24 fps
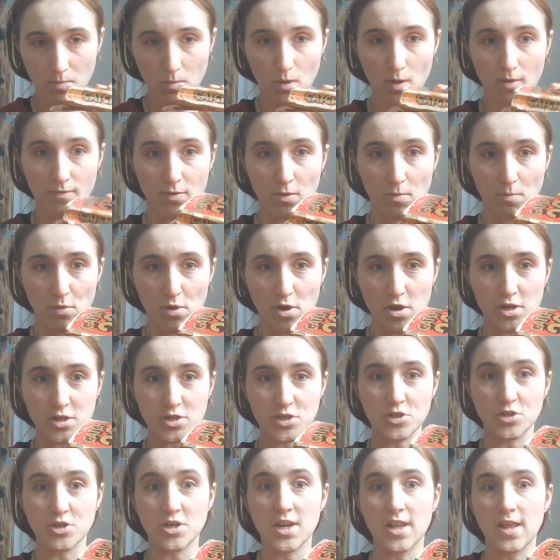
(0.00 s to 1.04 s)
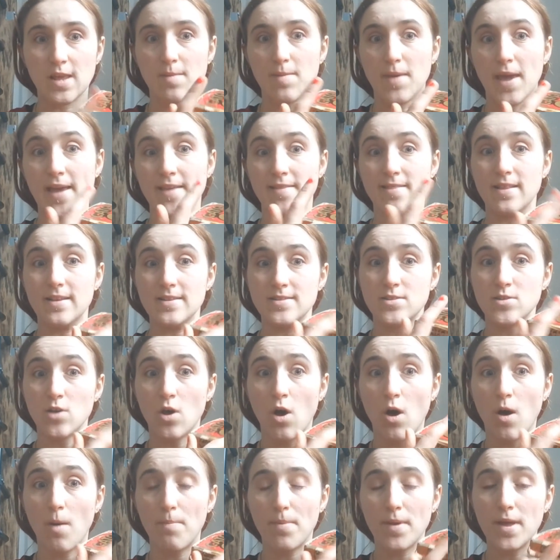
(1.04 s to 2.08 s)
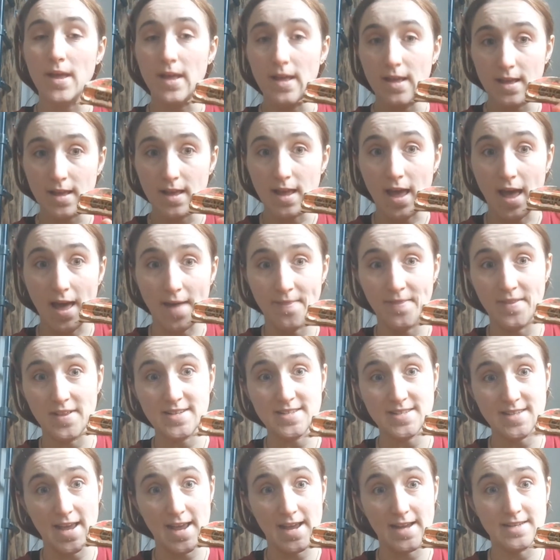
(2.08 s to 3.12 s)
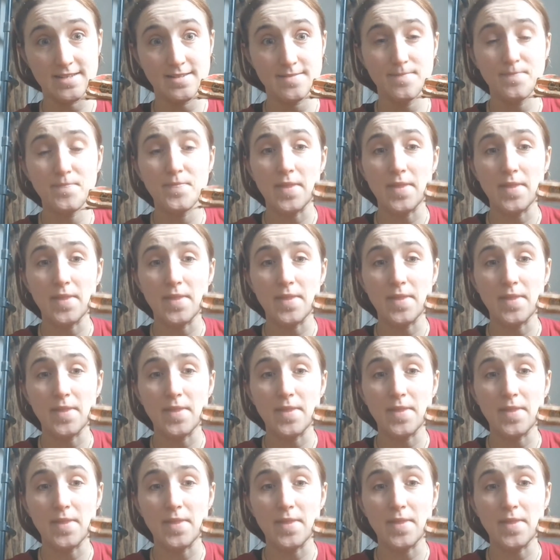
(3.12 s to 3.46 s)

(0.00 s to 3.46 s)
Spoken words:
of the book, so you're going to be getting the top and the side.